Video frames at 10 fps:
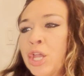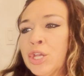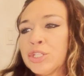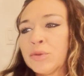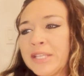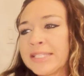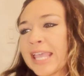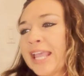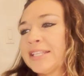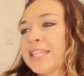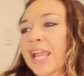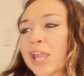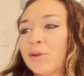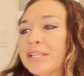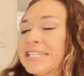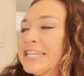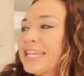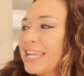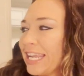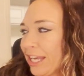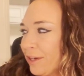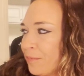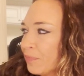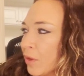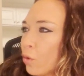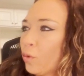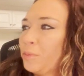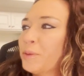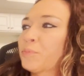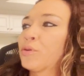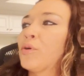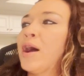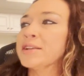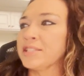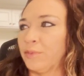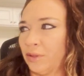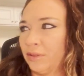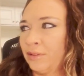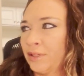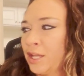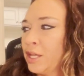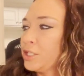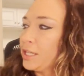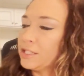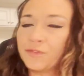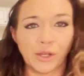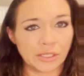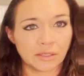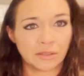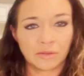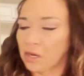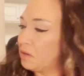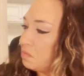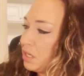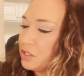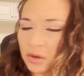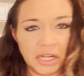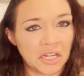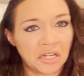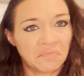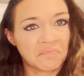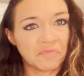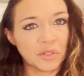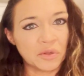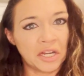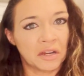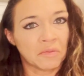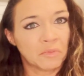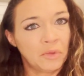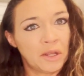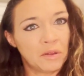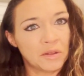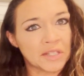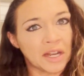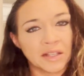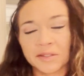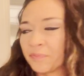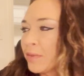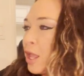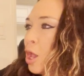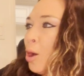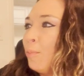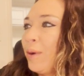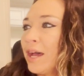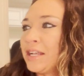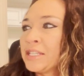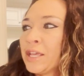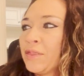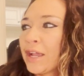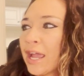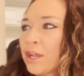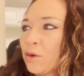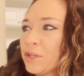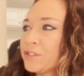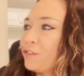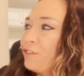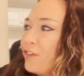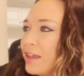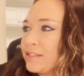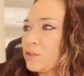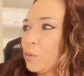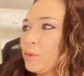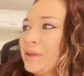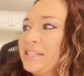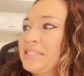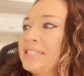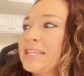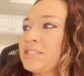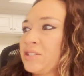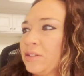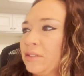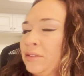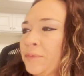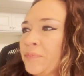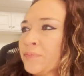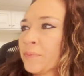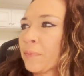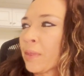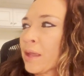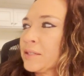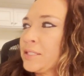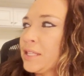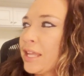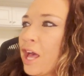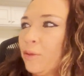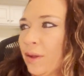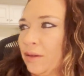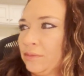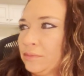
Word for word: So in this case, the coyote's knee would be proximal to his foot, right? Knee's right here, foot's right here. Look how close that is. But the coyote's fist would be distal to the elbow.